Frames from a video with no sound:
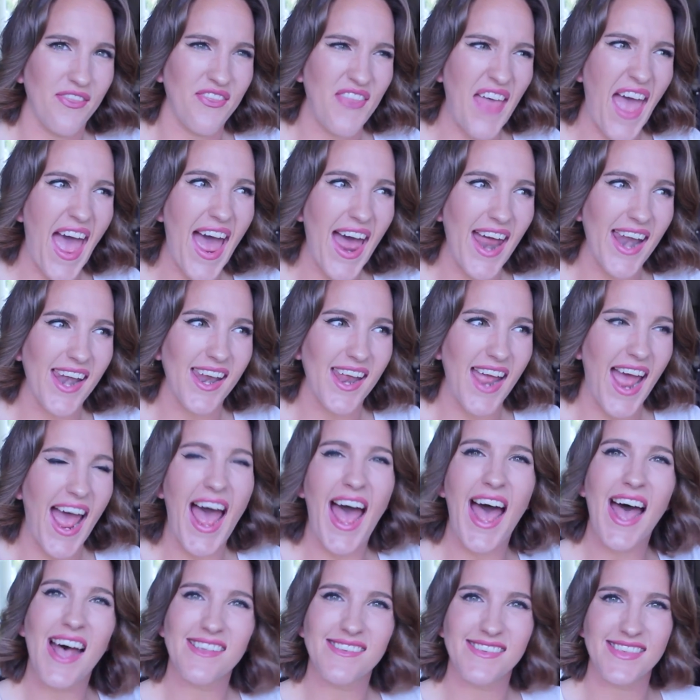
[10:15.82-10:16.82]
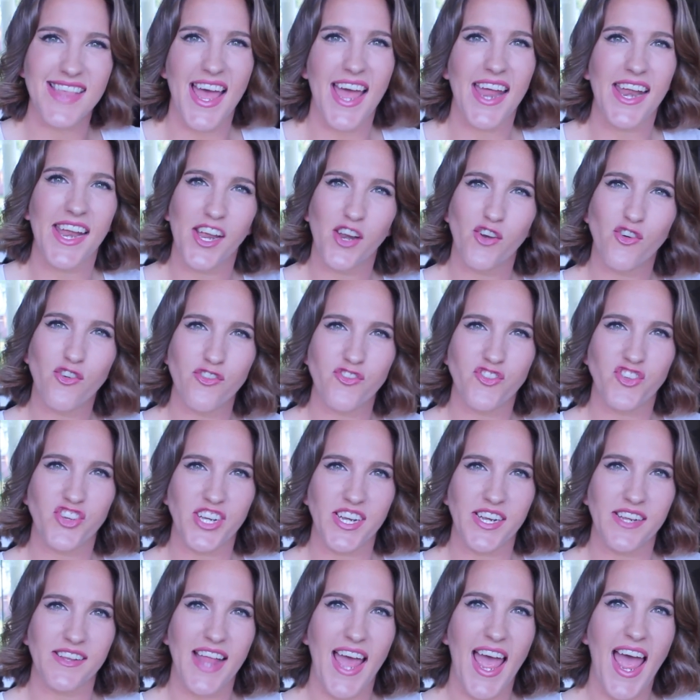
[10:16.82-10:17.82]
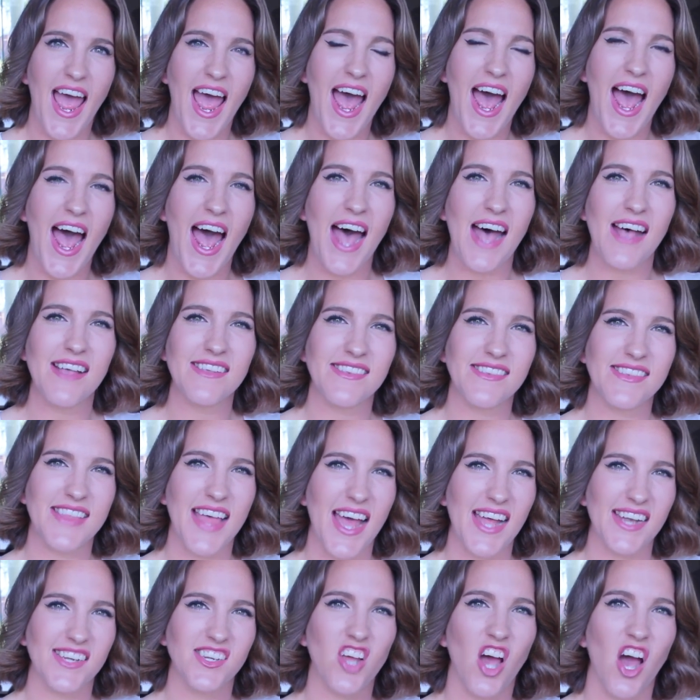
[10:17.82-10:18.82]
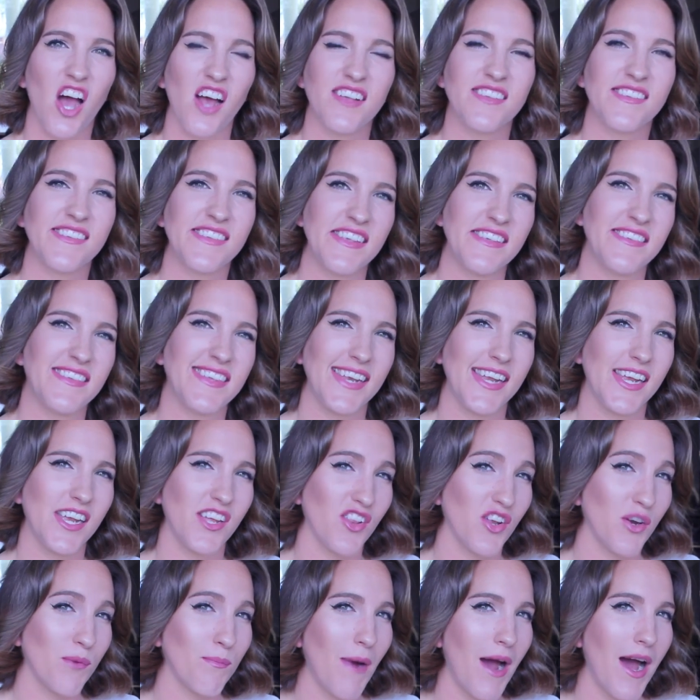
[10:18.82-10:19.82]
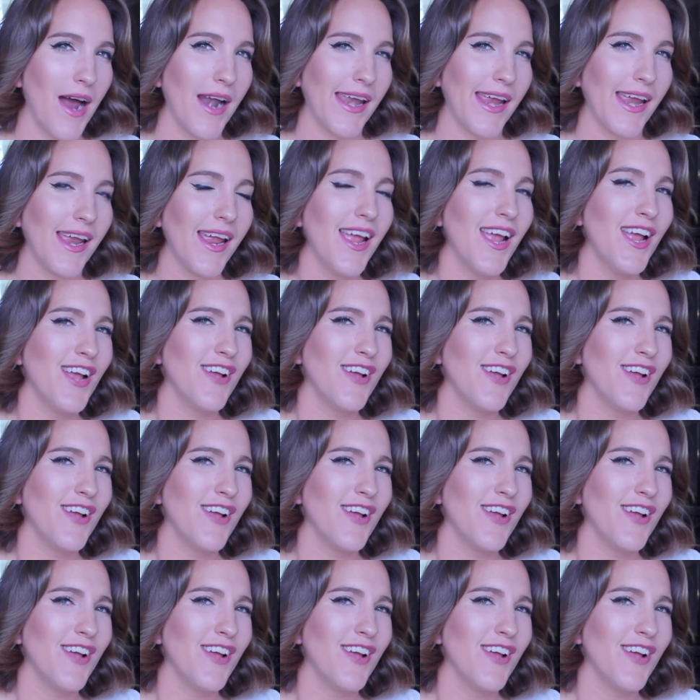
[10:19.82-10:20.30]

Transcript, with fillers: that has that energy, that has that toxicity in their body.